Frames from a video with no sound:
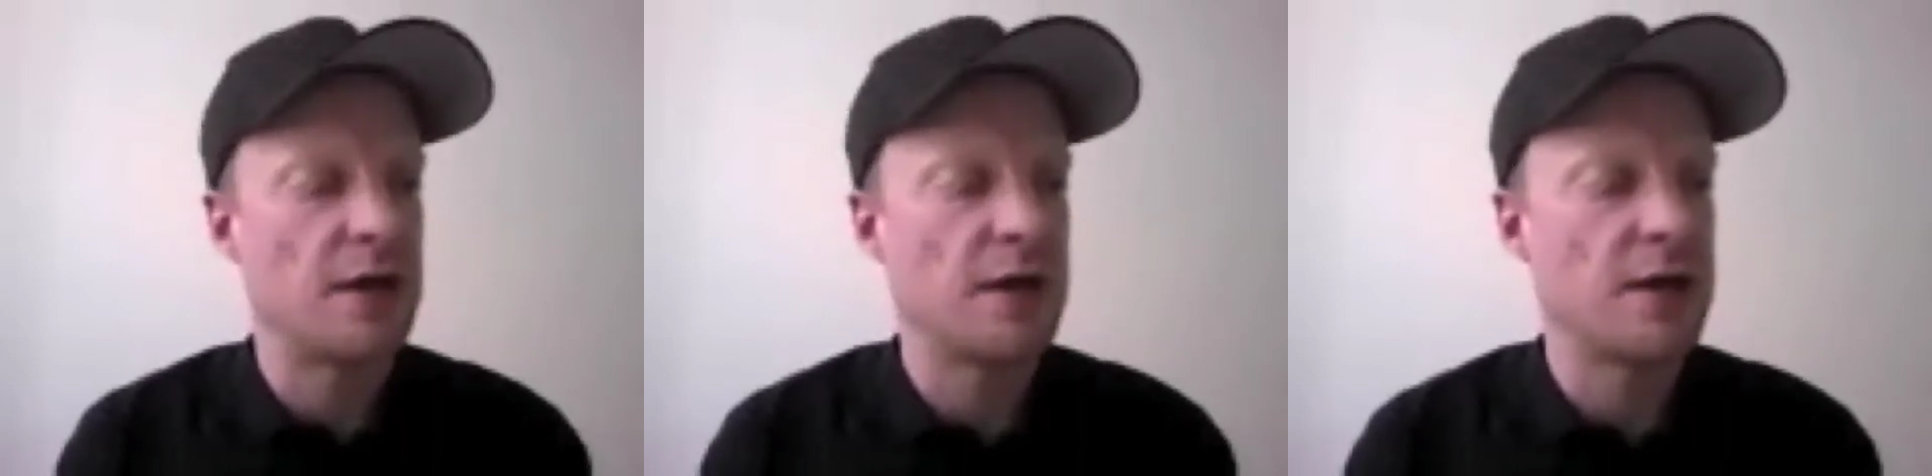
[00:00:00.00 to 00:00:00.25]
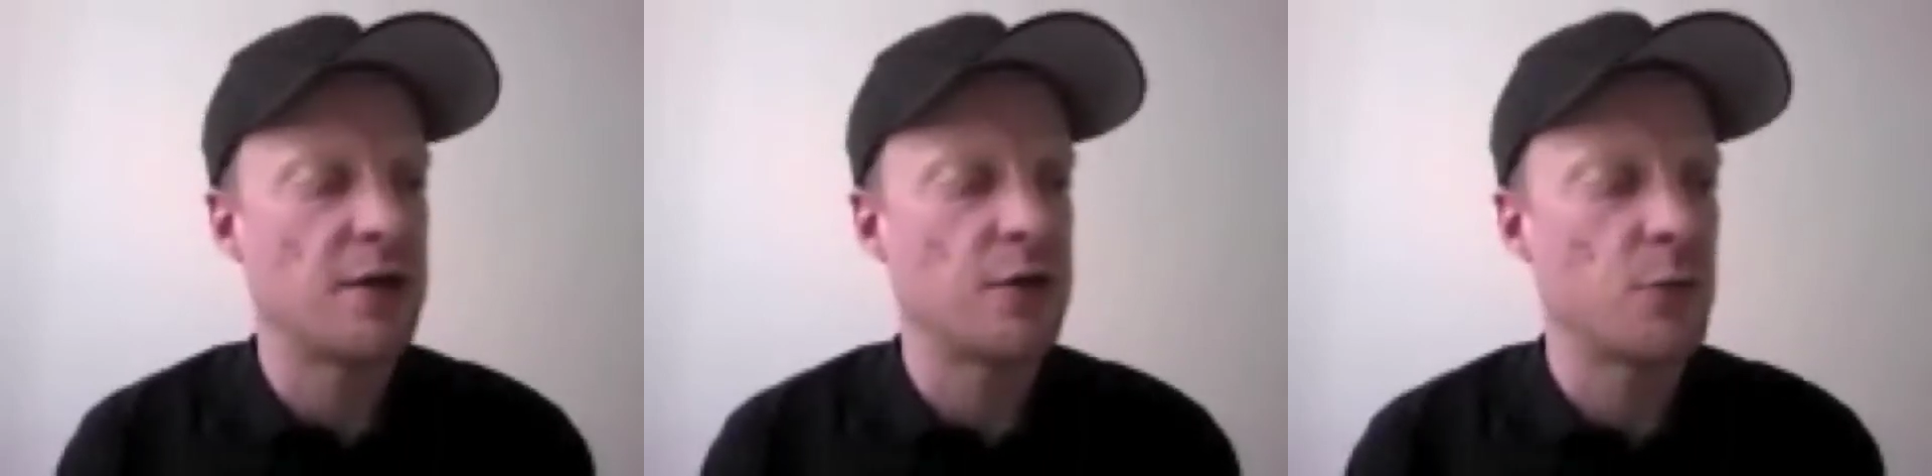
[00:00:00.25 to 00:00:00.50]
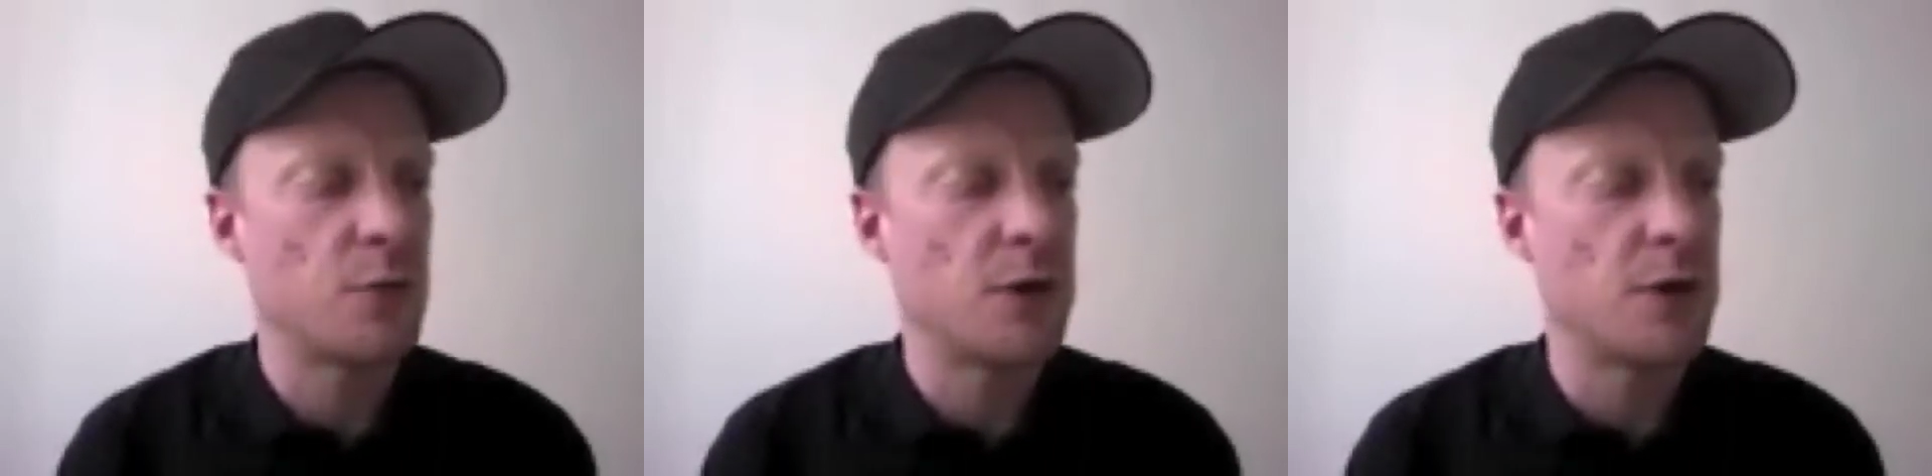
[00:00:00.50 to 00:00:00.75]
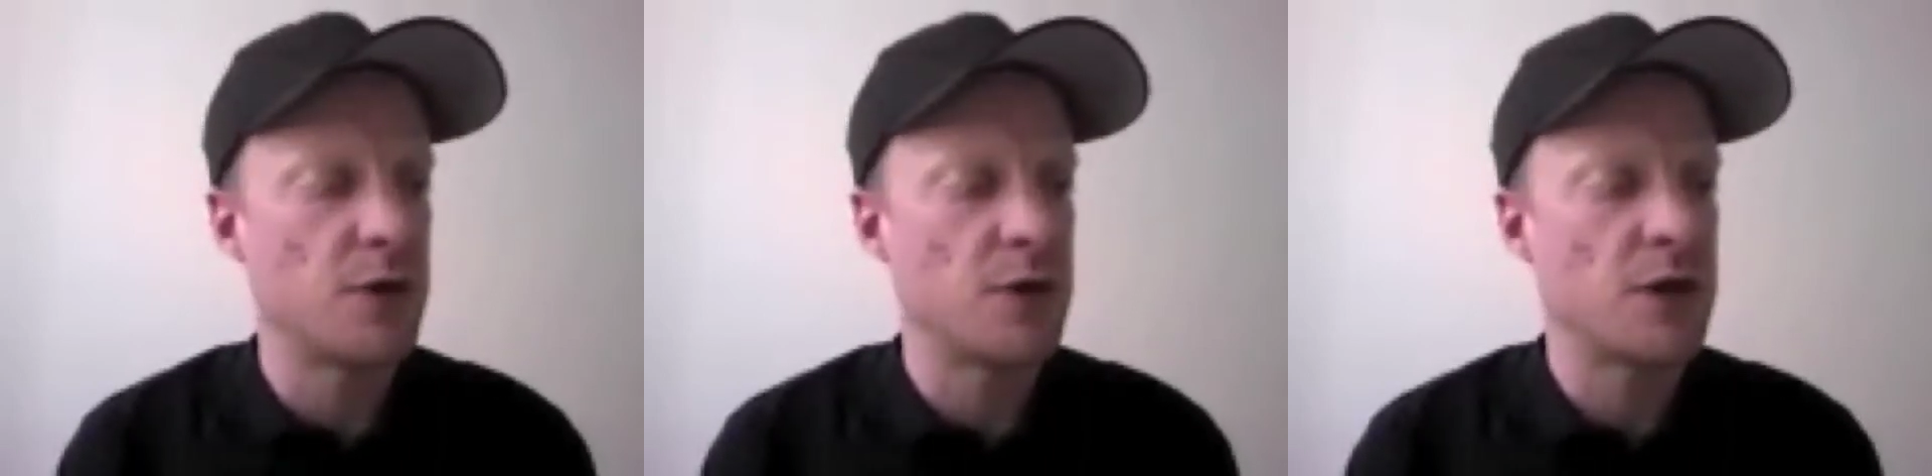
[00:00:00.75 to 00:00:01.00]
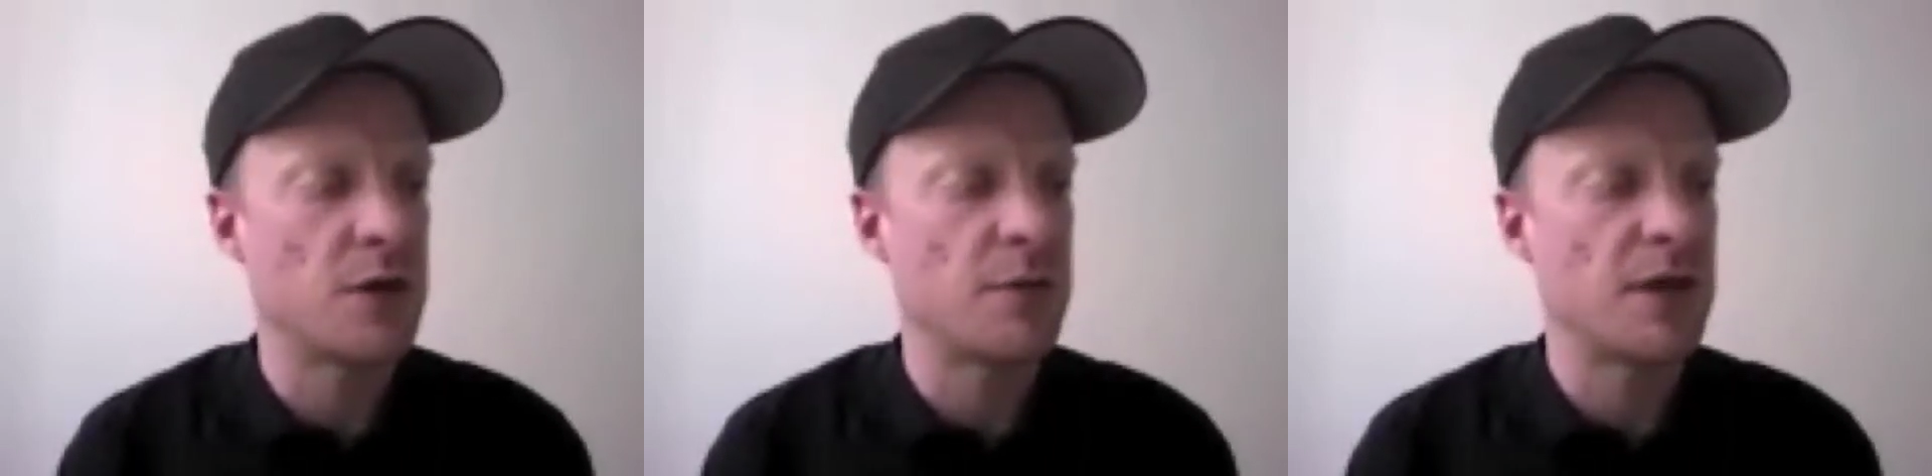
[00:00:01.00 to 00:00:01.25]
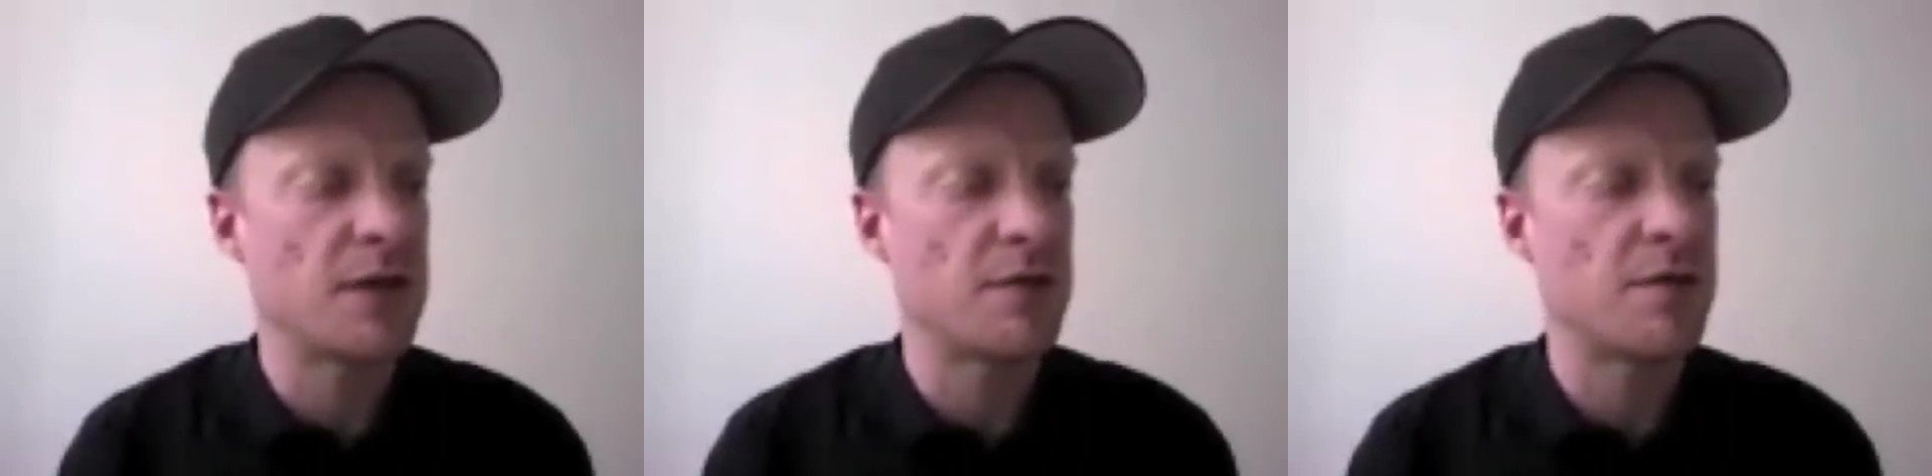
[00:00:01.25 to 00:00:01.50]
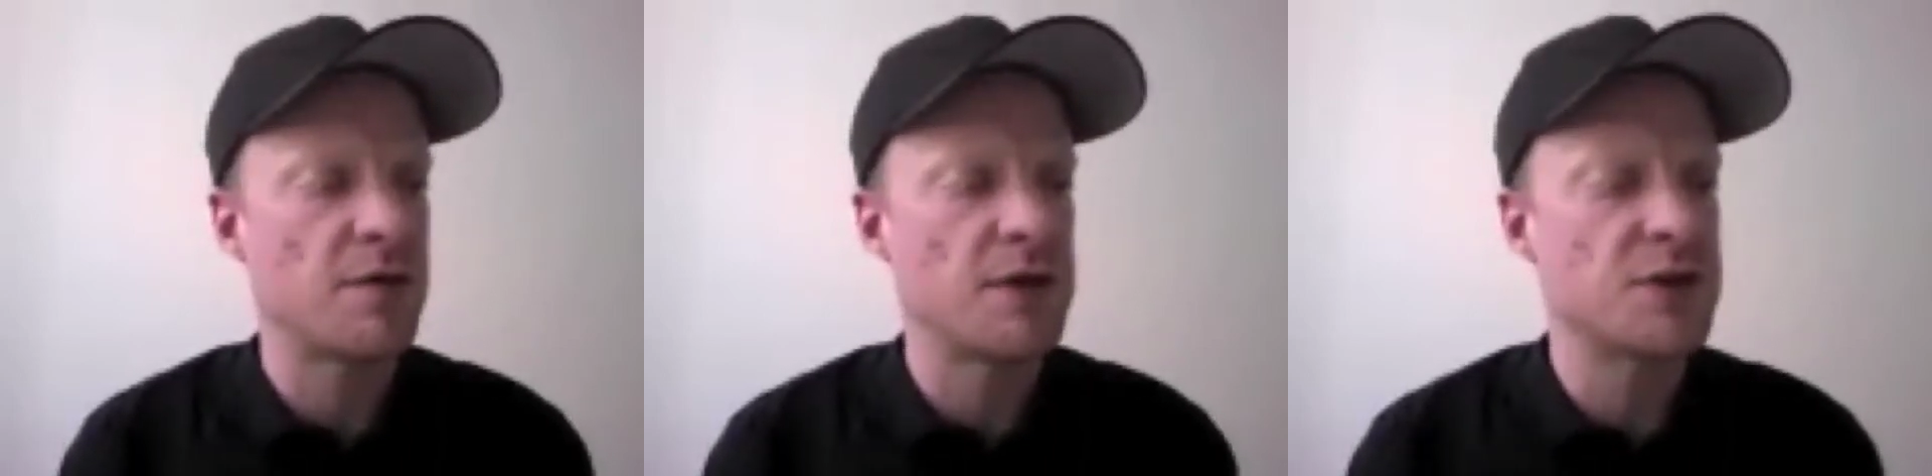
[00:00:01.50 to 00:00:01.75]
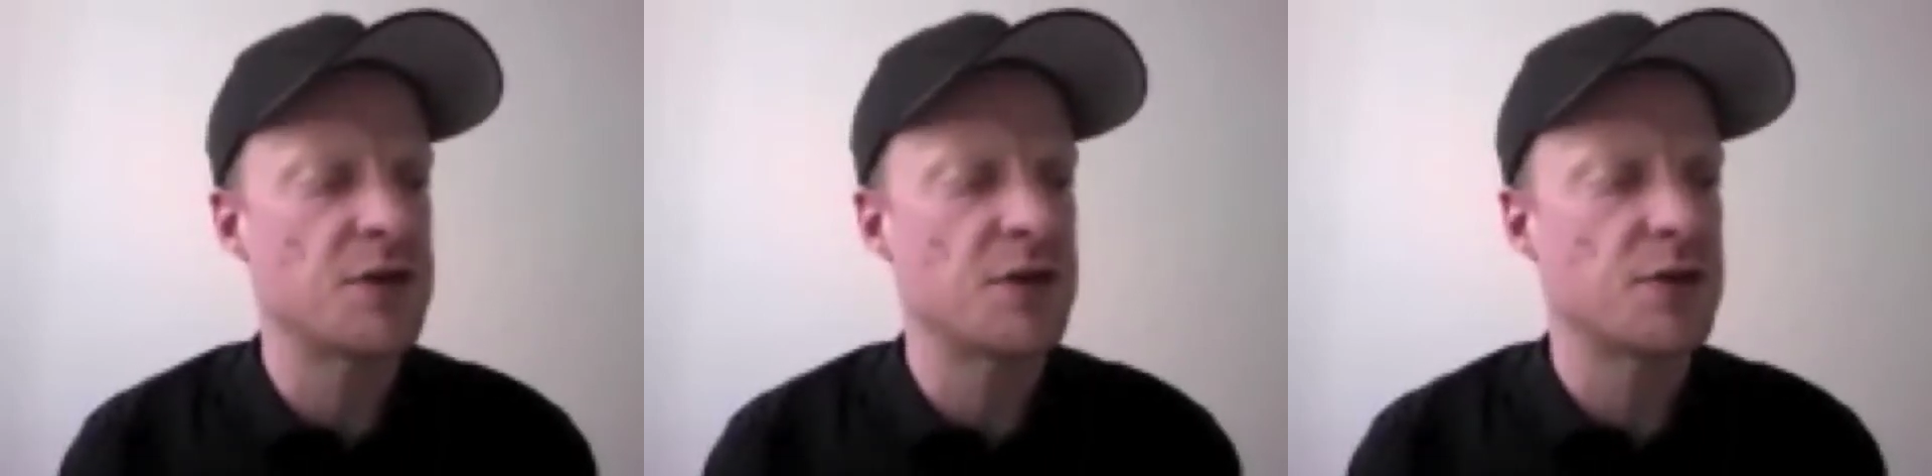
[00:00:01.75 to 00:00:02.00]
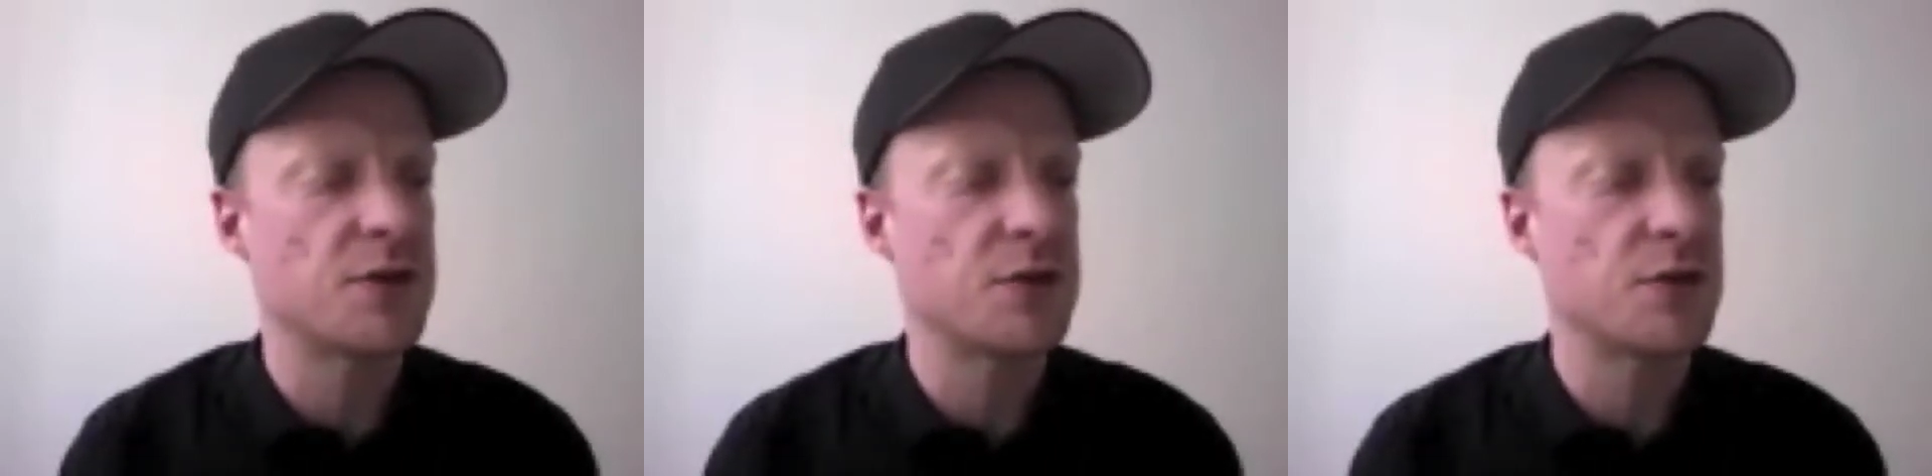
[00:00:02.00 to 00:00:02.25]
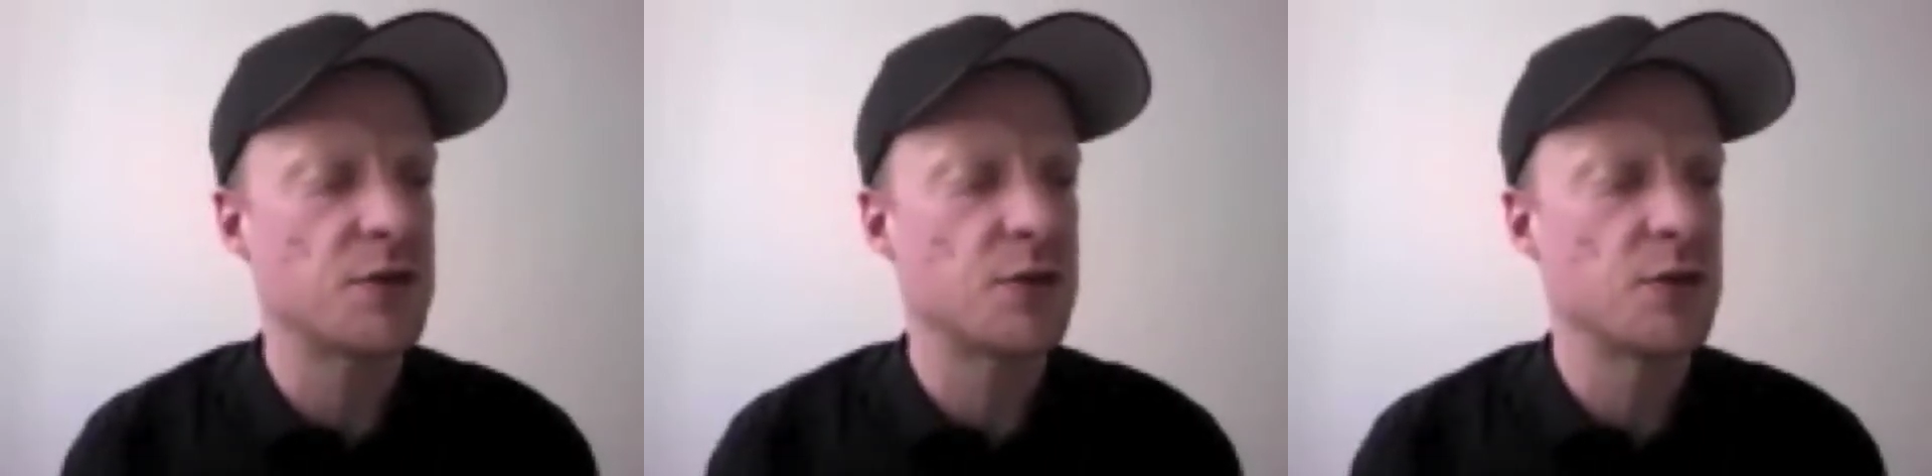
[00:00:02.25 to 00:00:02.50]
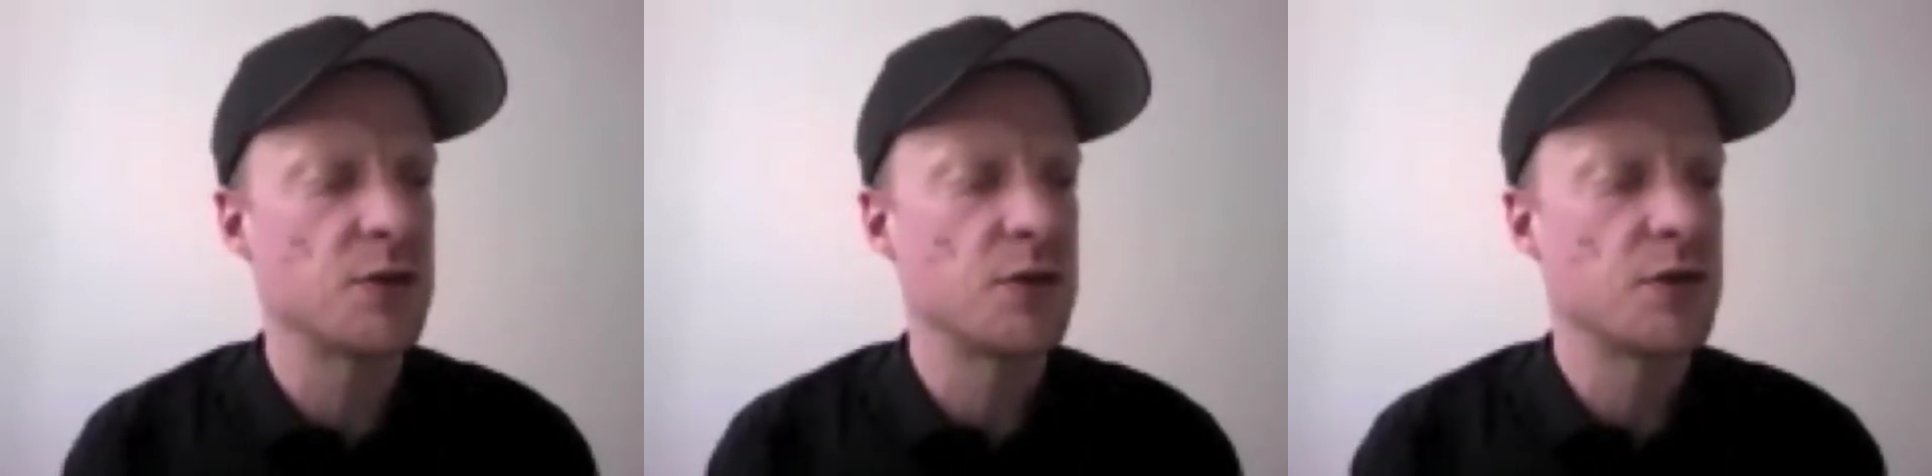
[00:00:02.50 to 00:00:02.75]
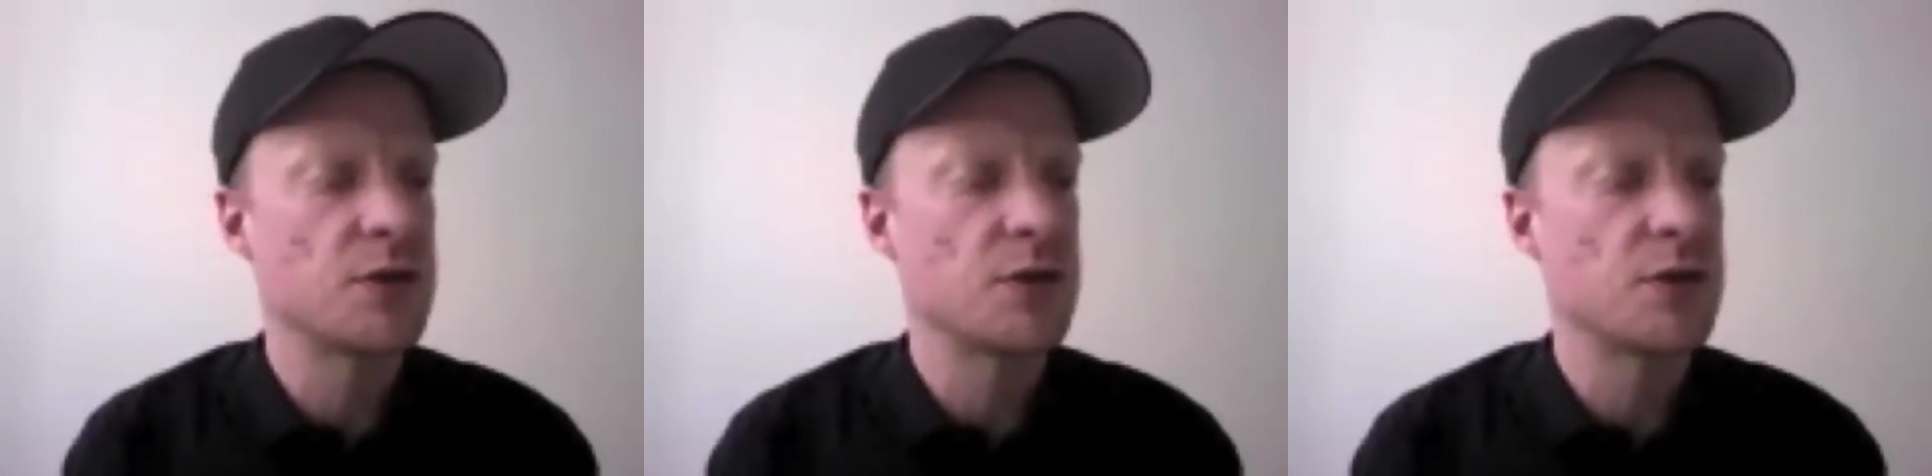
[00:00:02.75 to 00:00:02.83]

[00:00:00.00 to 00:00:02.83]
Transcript: again the real can make the fiction into